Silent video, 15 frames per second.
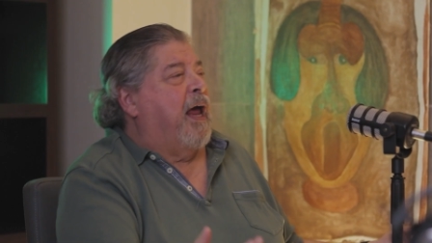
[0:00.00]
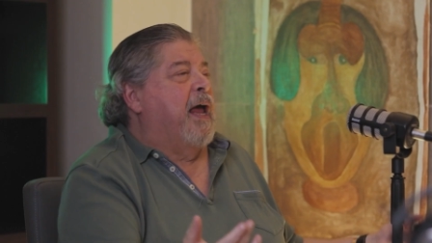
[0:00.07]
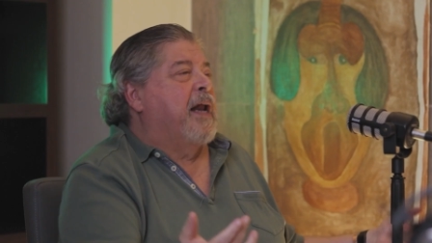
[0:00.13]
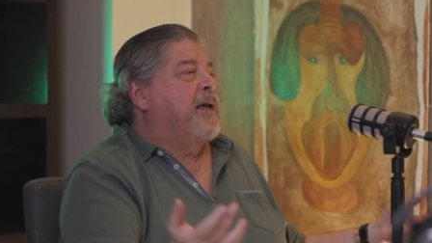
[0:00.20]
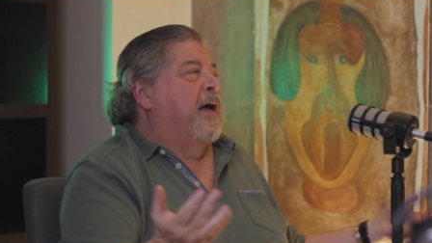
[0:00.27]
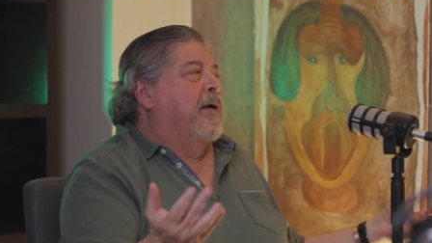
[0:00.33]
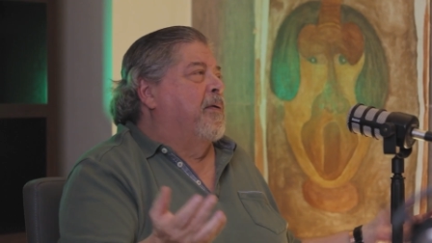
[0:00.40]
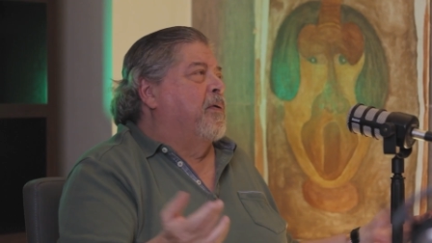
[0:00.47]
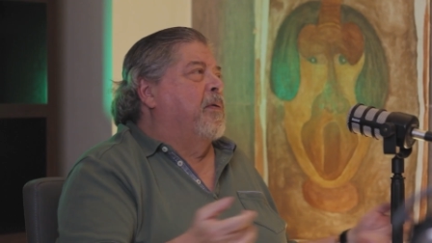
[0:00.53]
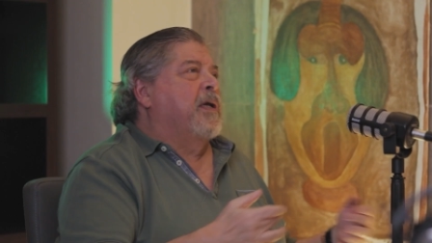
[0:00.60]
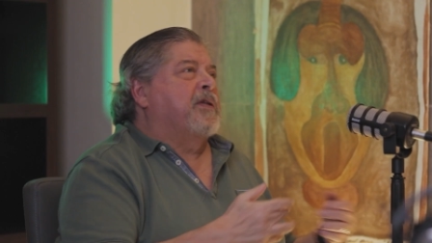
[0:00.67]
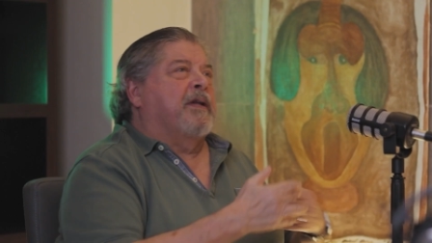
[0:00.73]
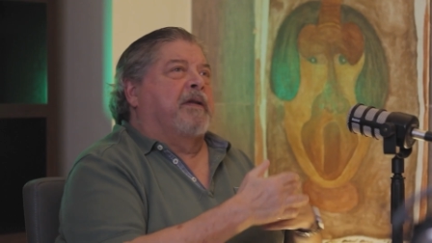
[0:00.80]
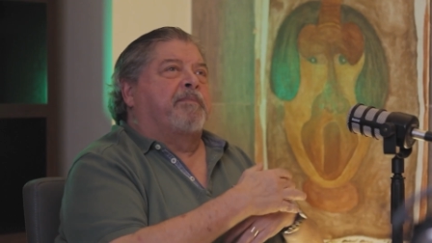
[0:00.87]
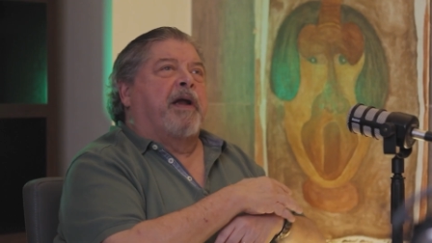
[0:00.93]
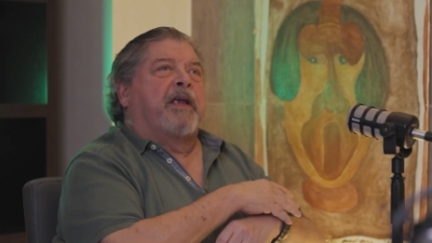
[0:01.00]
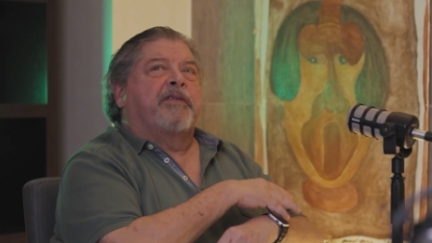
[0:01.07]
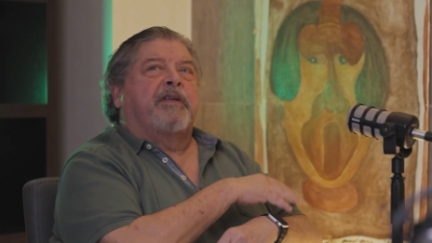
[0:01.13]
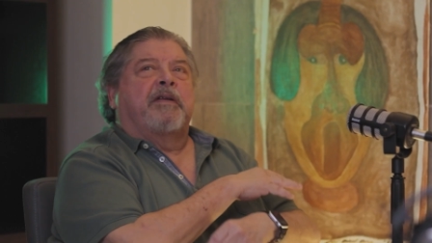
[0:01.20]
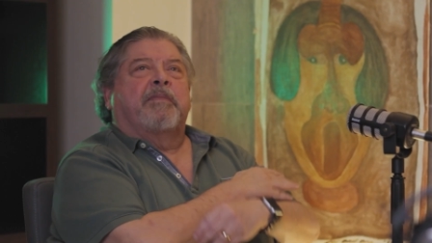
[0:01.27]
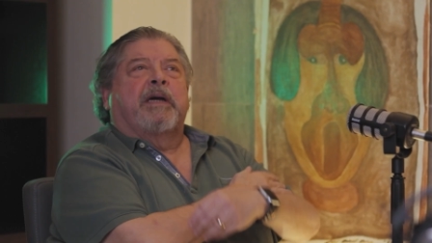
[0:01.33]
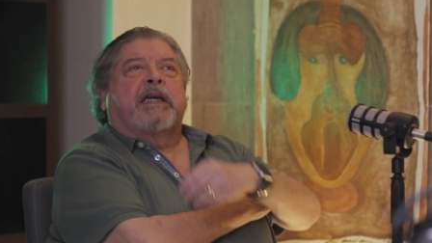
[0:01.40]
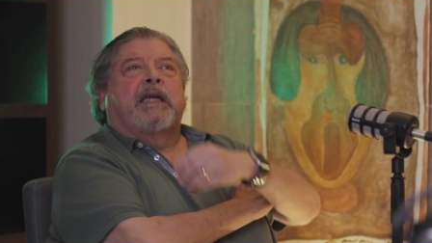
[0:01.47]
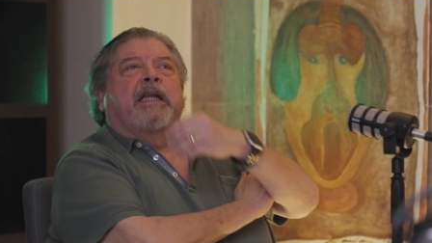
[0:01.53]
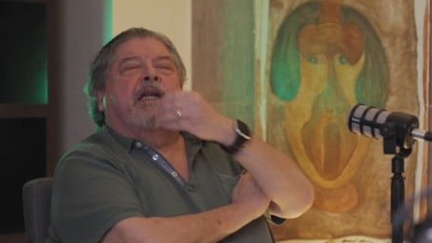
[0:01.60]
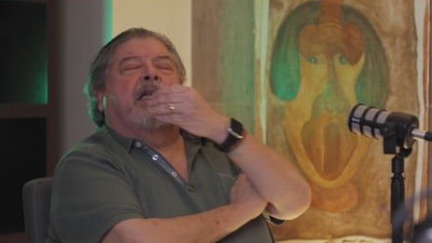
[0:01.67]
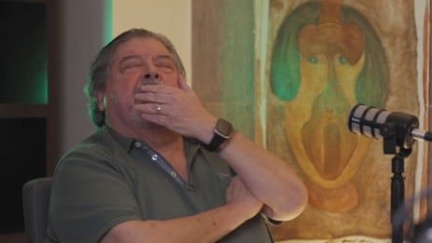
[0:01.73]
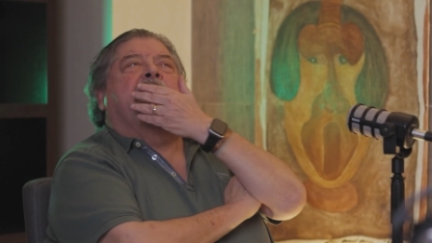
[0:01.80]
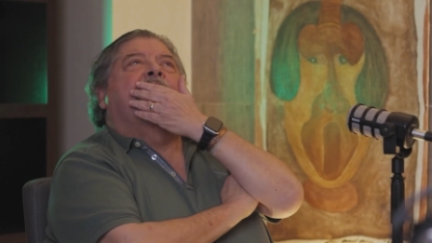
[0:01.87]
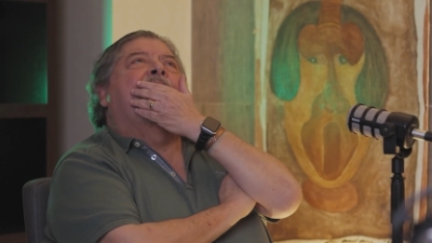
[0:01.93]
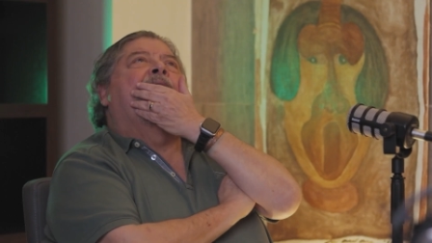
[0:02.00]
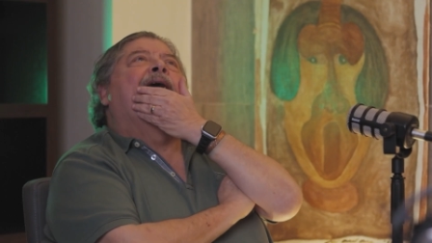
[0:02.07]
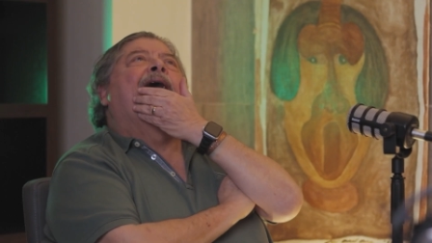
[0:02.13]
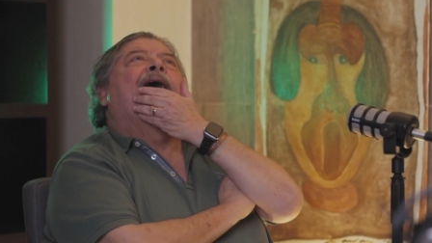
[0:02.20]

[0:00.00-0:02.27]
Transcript: and said, uh, "Who was it, President McKinley?"